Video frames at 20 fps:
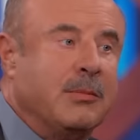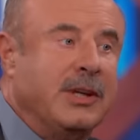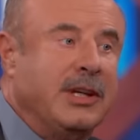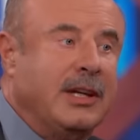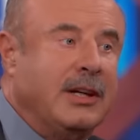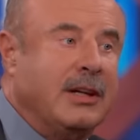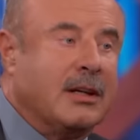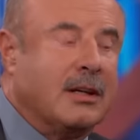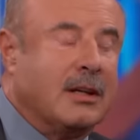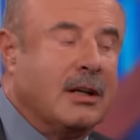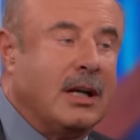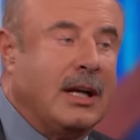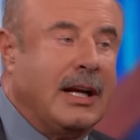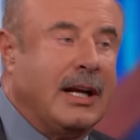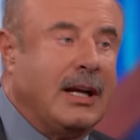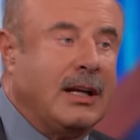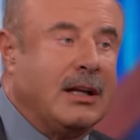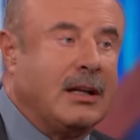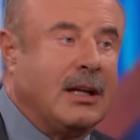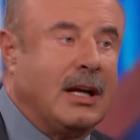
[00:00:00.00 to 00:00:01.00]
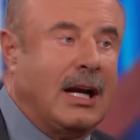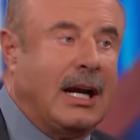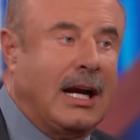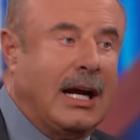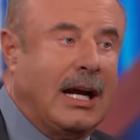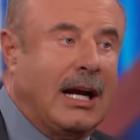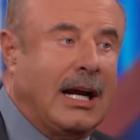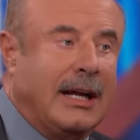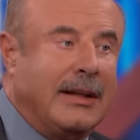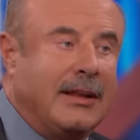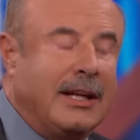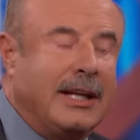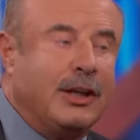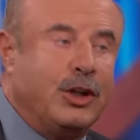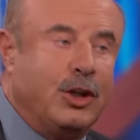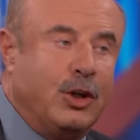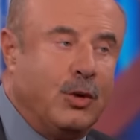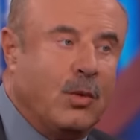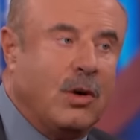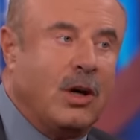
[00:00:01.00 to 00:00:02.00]
here, and I think
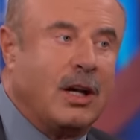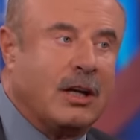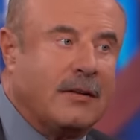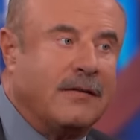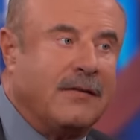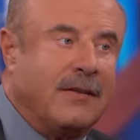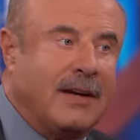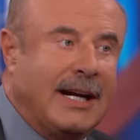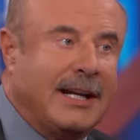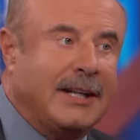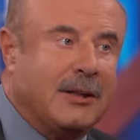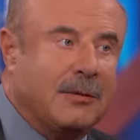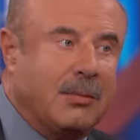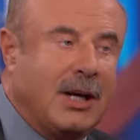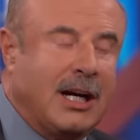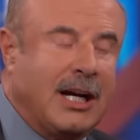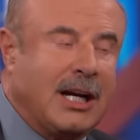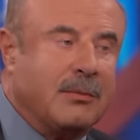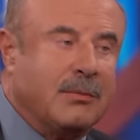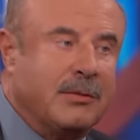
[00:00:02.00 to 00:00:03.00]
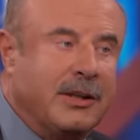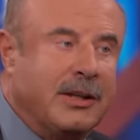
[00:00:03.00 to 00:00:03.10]
you want to find the bottom